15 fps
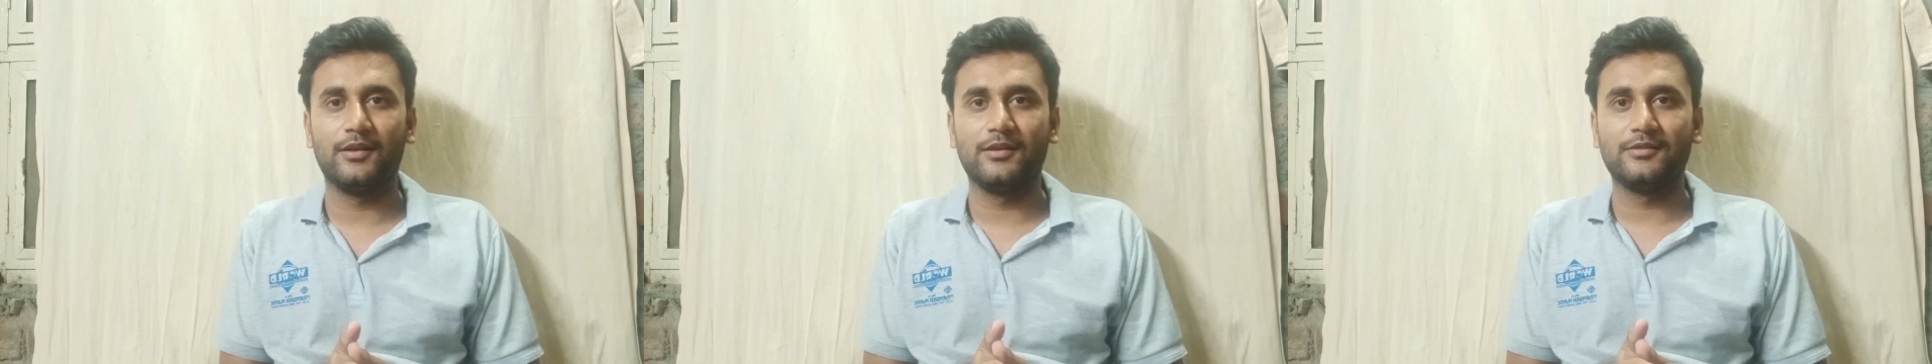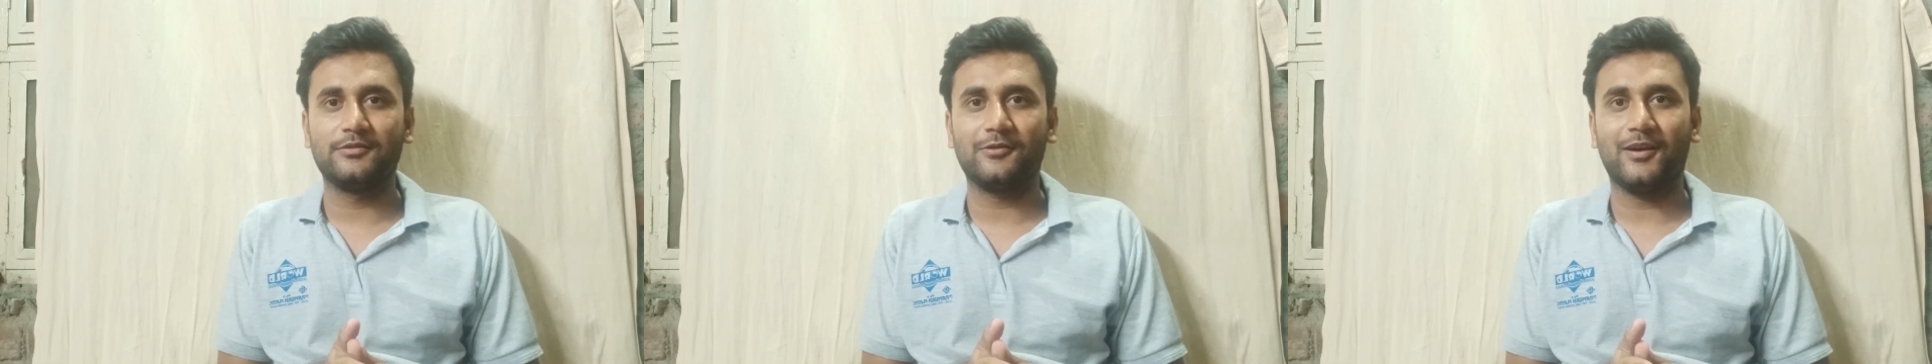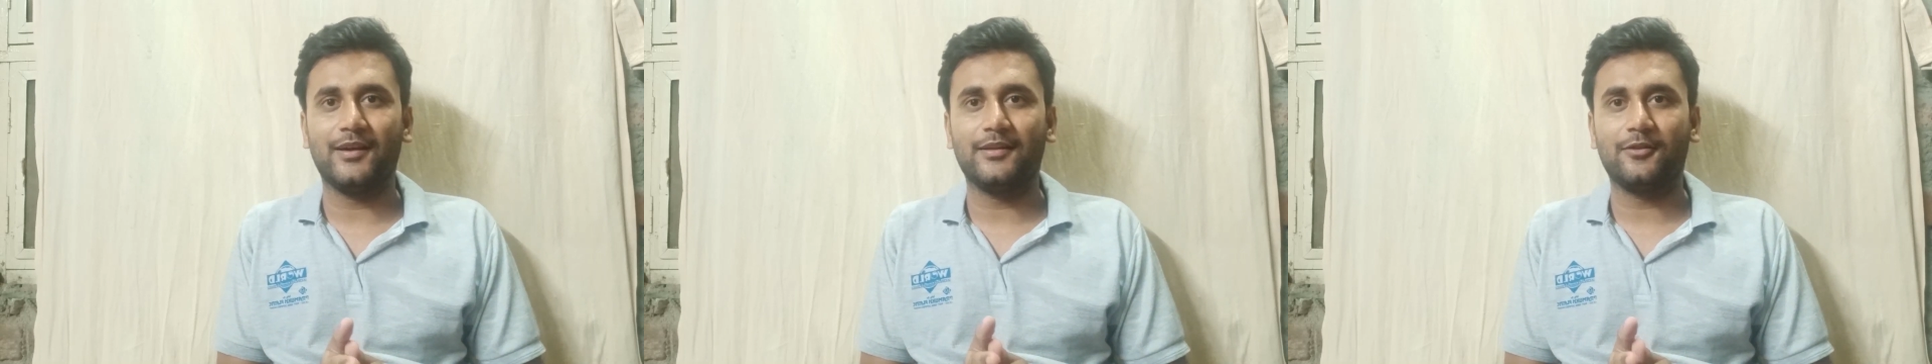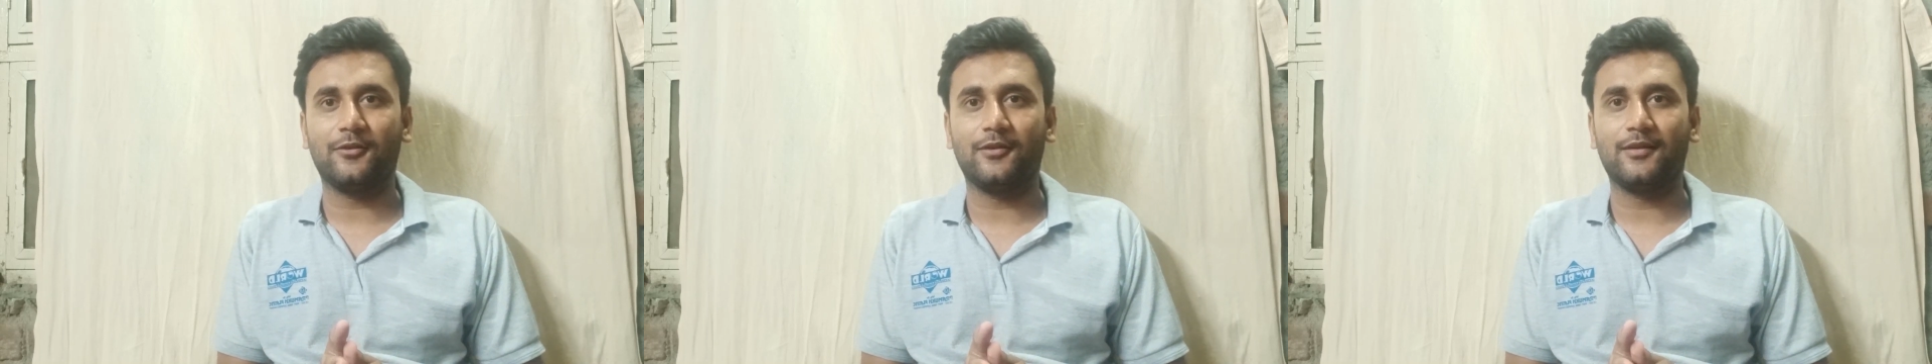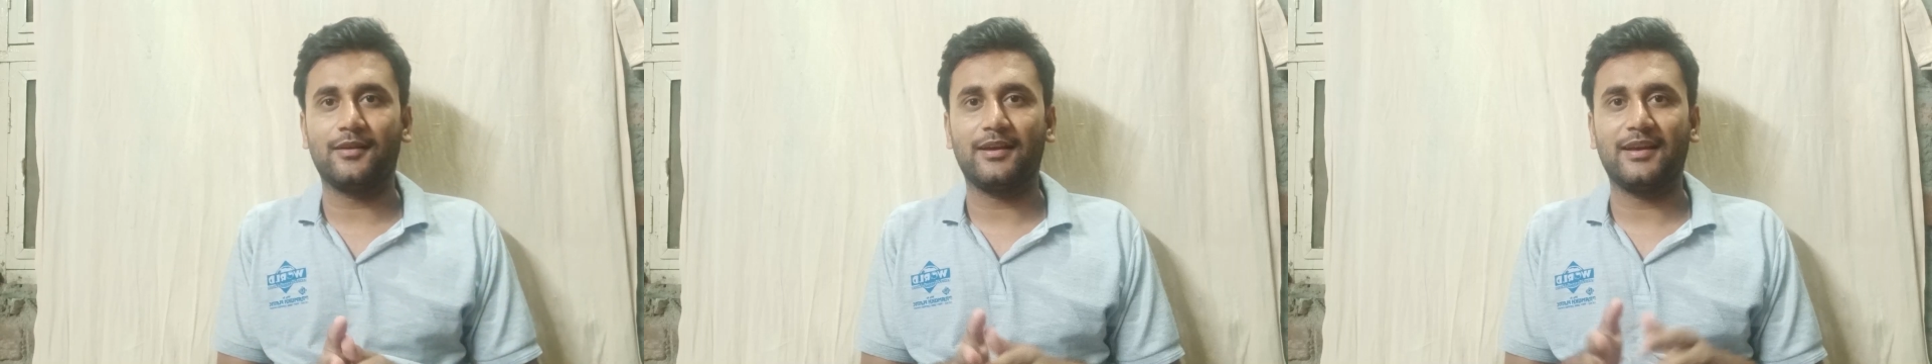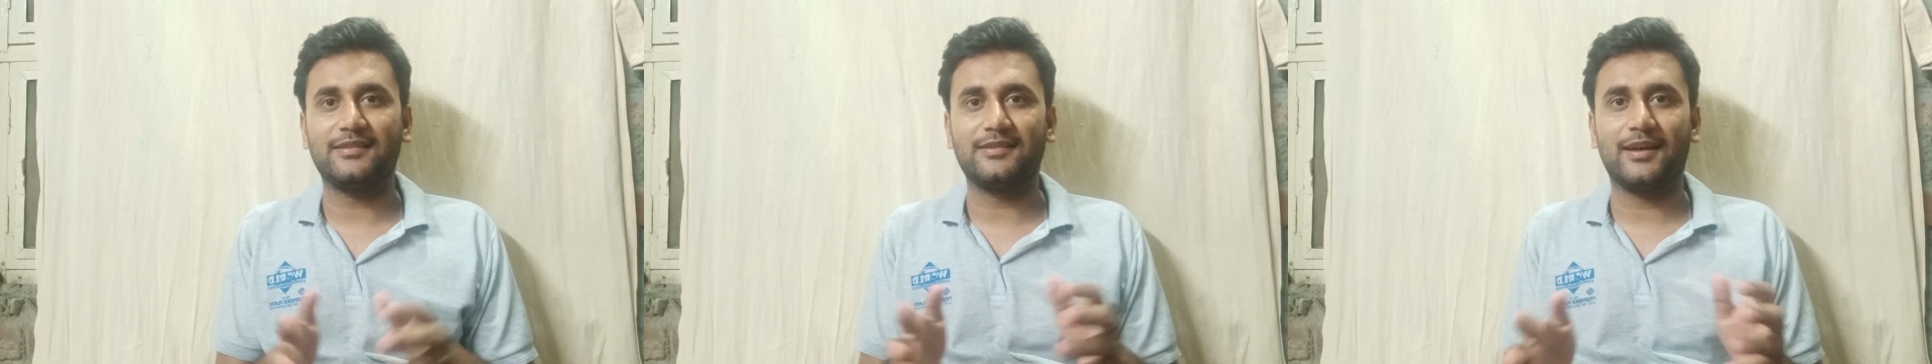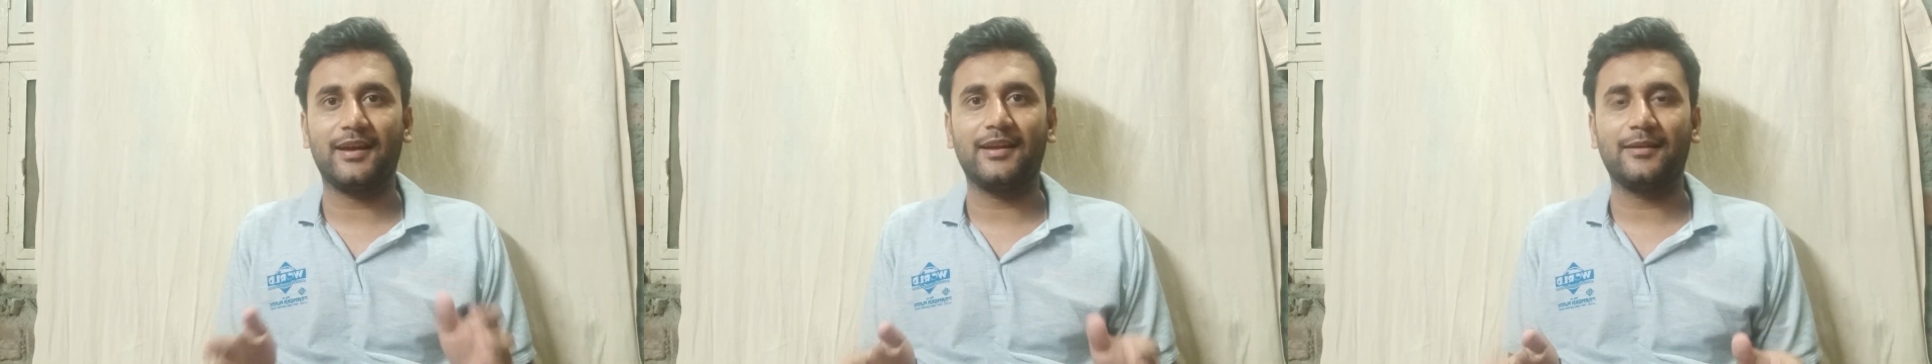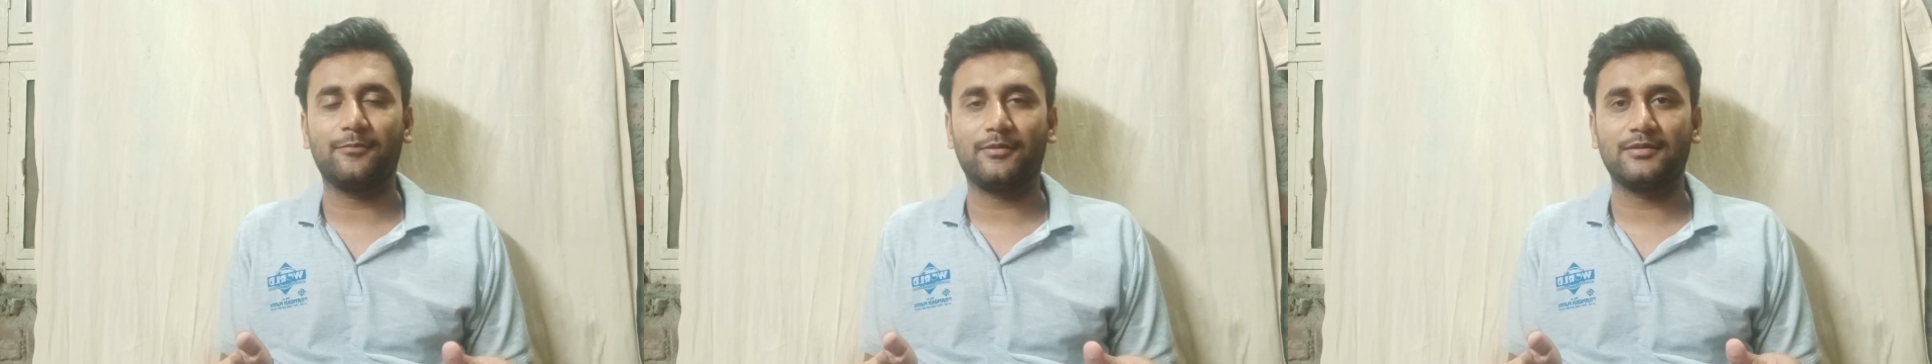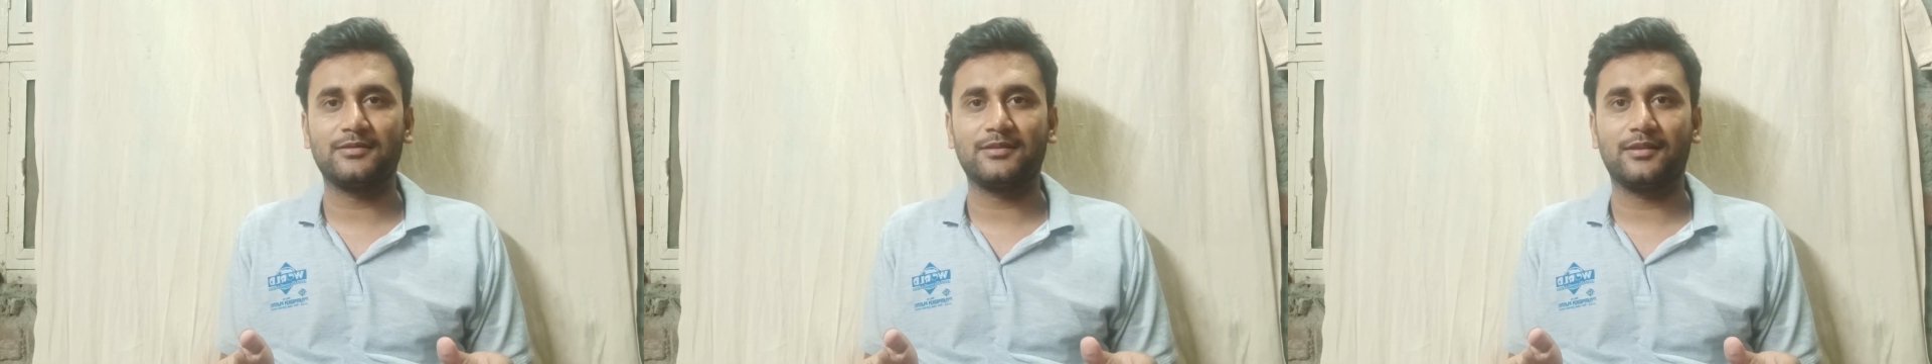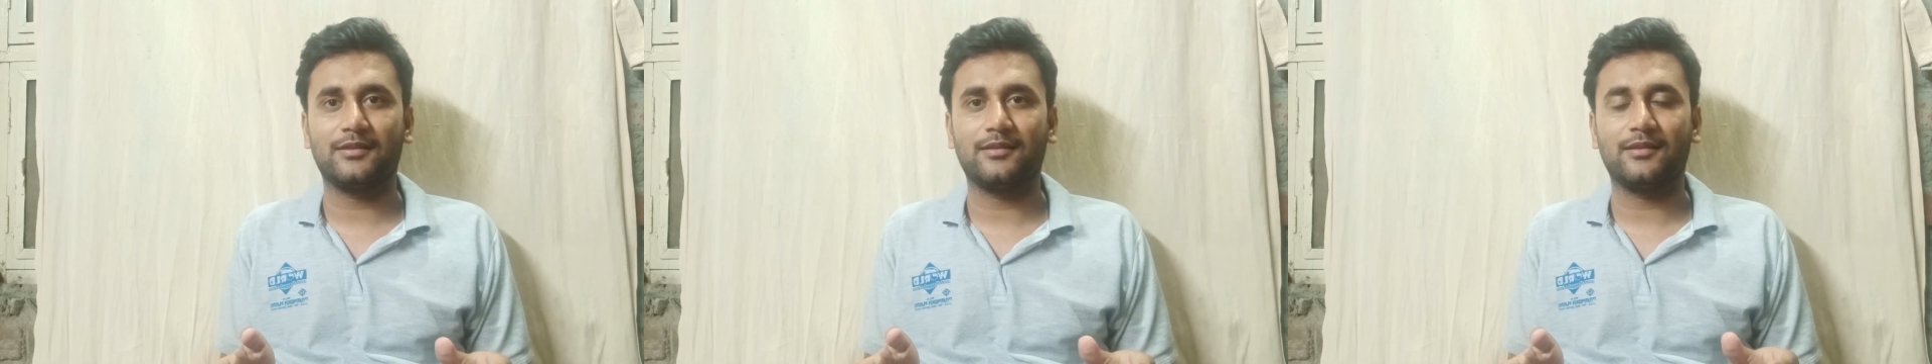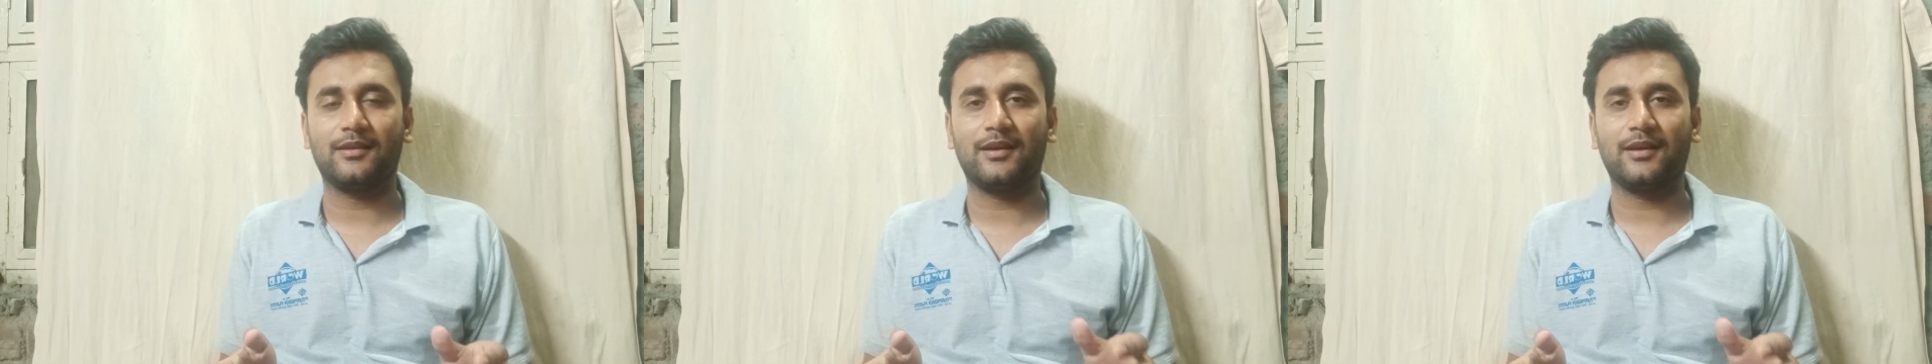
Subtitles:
So I thought as an IT person